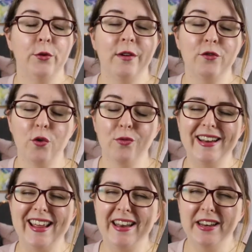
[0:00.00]
you have not
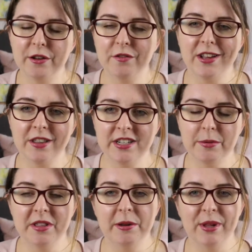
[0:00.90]
read any of the other
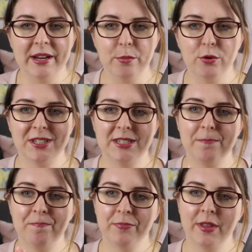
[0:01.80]
Timothy Blake books,
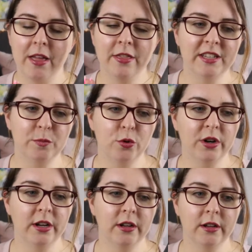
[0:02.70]
this book
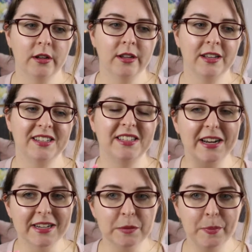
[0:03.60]

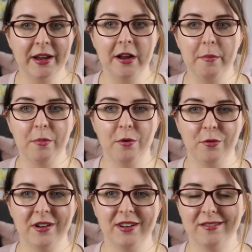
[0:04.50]
does pick up
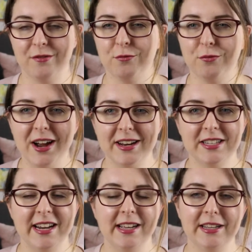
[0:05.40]
right at the
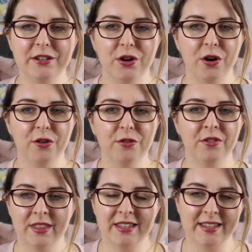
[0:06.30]
tail end of
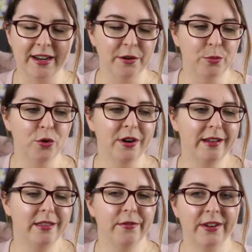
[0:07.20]
the second book
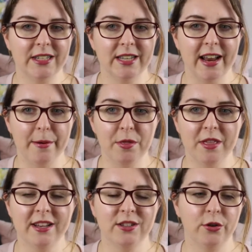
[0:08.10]
and the events that happen
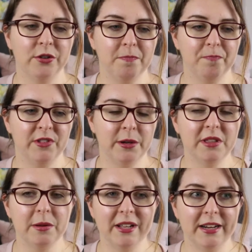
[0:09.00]
there. So
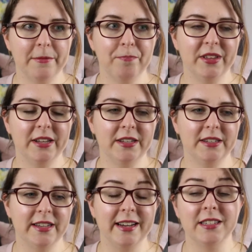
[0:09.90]
Timothy Blake
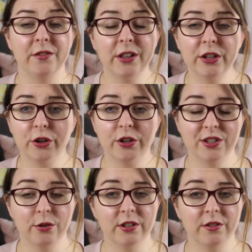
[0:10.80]
is a civilian
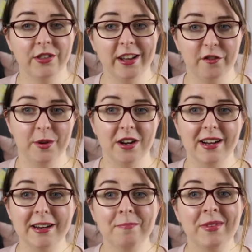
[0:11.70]
consultant for the
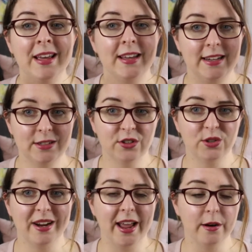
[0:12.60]
FBI. He's
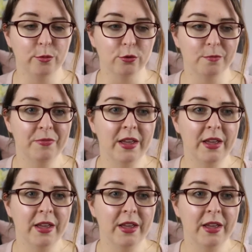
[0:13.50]
also a cannibal,